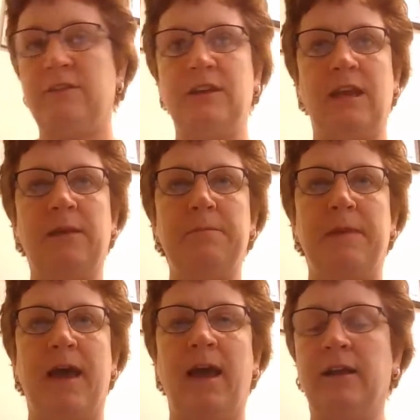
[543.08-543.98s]
of the neck and
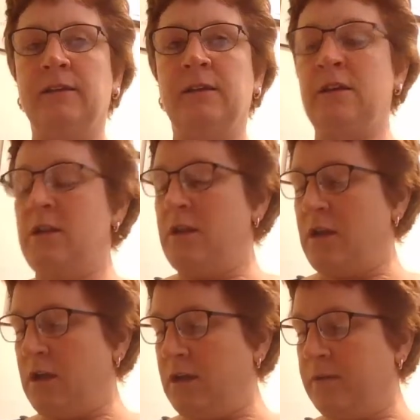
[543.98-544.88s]
back.
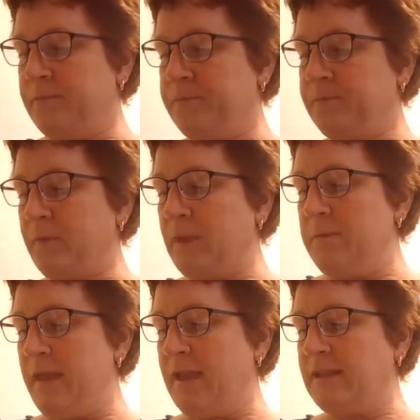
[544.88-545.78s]

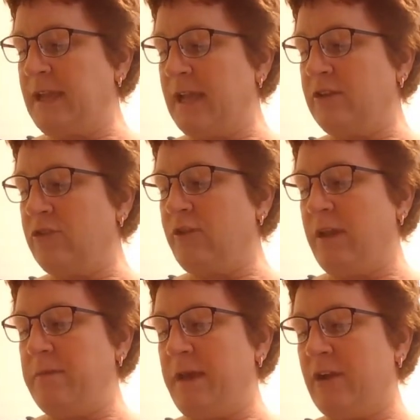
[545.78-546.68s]
It may attack the
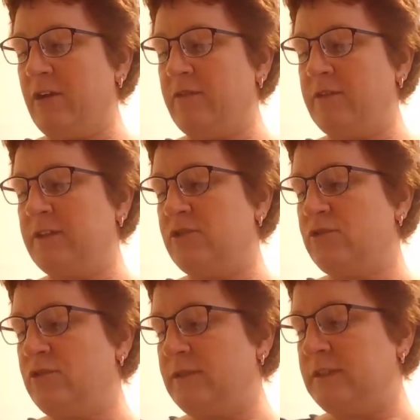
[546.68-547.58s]
gray matter of the
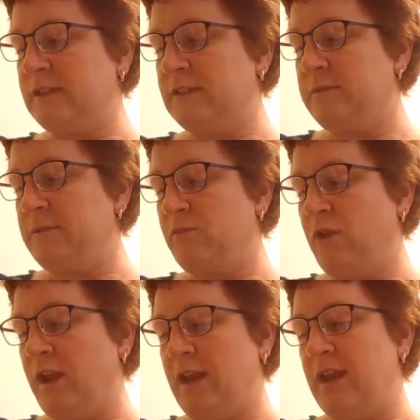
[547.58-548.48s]
central nervous system and
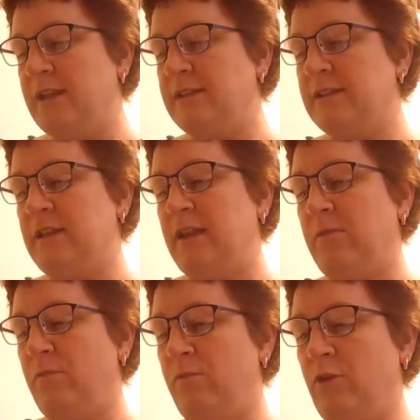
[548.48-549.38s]
brain, and hence the
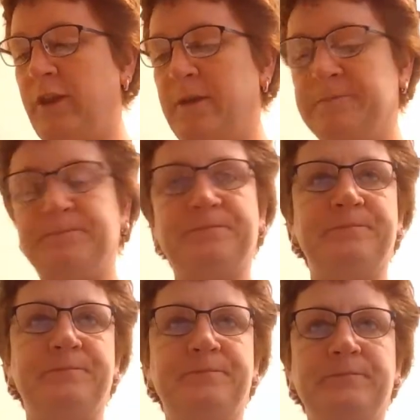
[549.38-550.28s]
name polio.
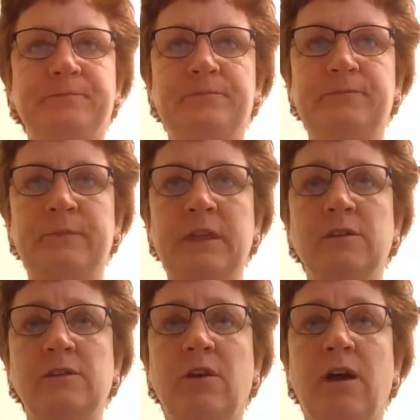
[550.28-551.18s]

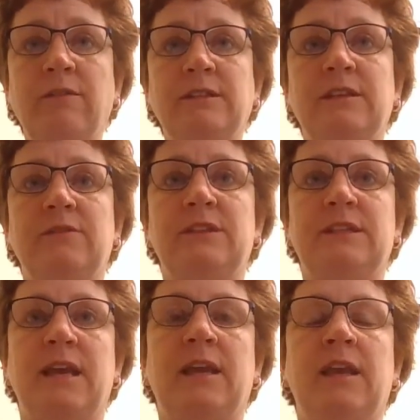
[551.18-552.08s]
So obviously, if
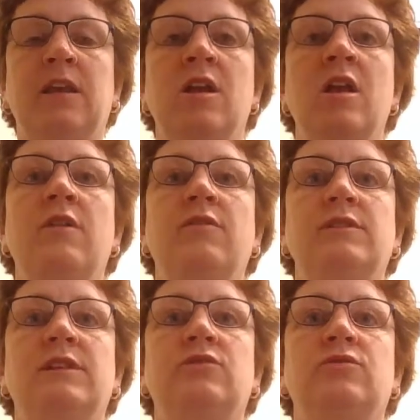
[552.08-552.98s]
it's attacking
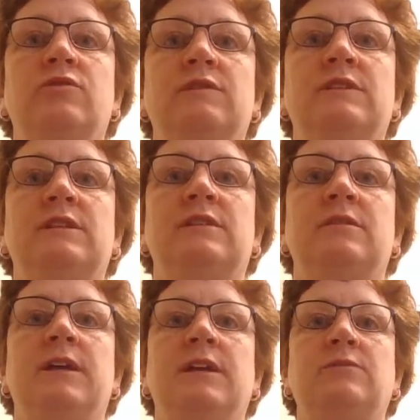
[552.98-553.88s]
the central nervous
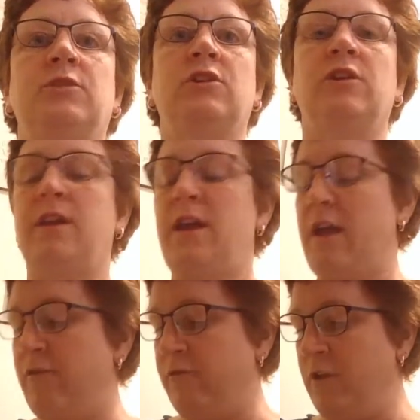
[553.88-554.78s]
system, that's where you're going to
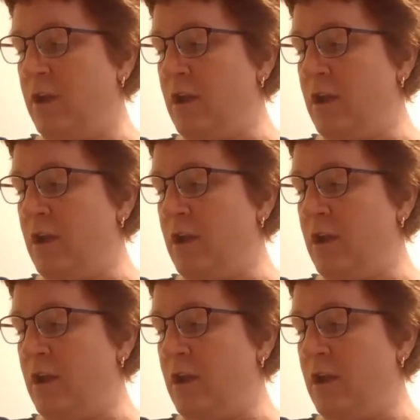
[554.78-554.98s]
have